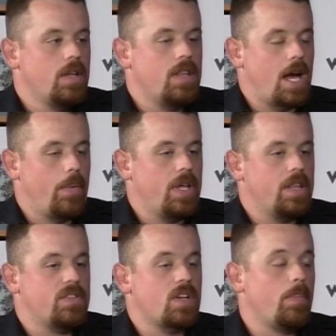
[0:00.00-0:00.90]
That
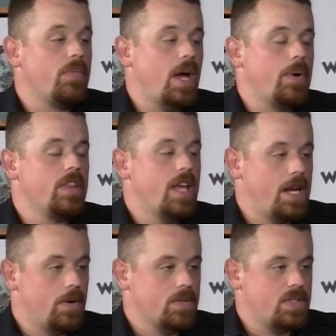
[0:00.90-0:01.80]
way they
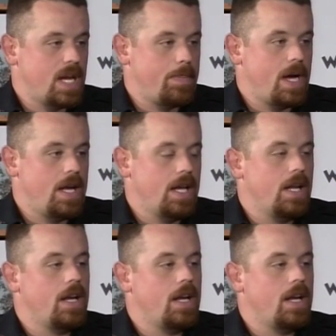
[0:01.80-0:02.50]
don't step on it